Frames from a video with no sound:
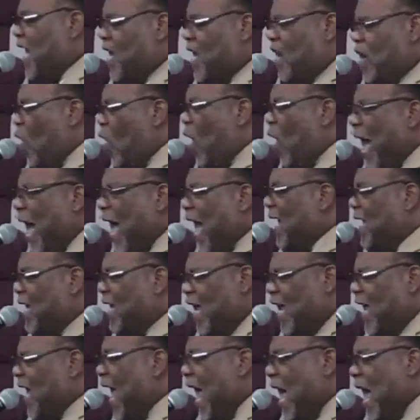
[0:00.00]
know how to
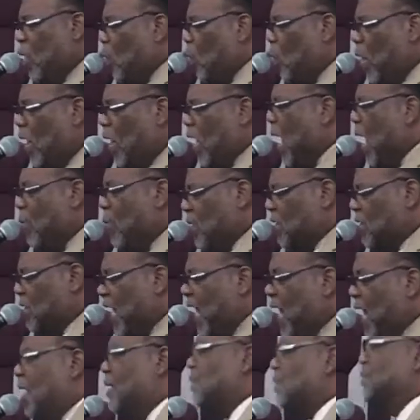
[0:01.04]
get out of what I was in,